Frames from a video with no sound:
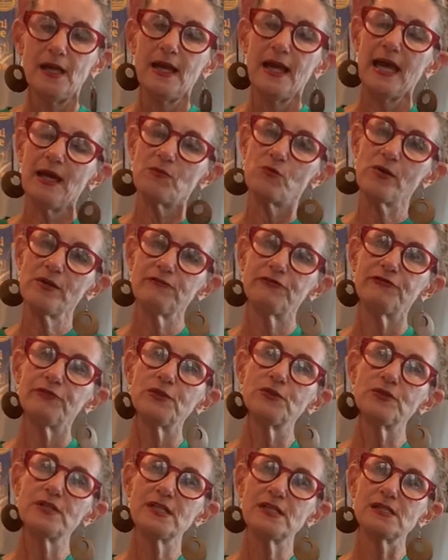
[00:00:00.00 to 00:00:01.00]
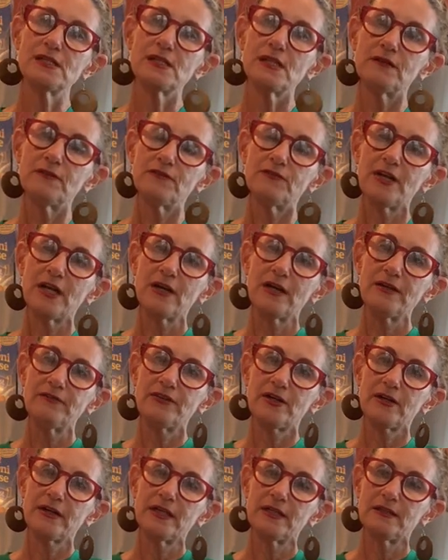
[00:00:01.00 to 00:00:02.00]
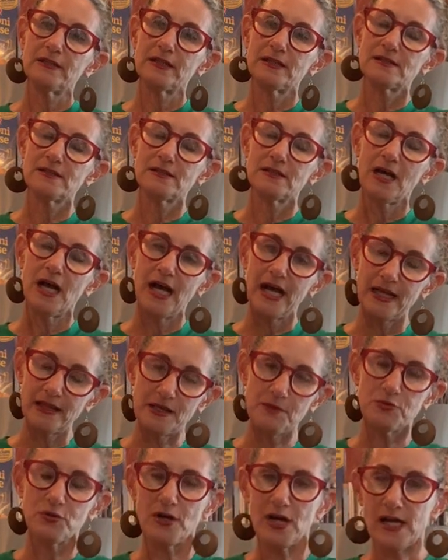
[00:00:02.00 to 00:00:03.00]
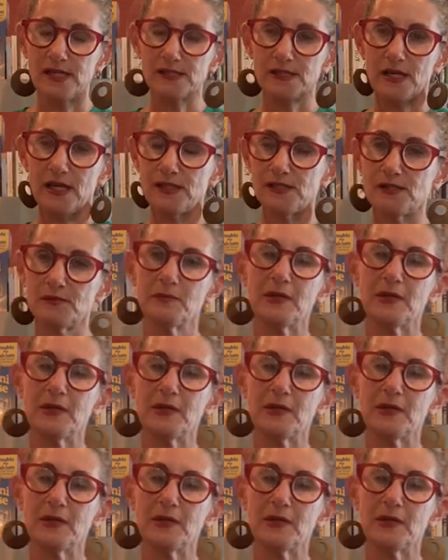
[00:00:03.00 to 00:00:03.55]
And when food is is highly processed,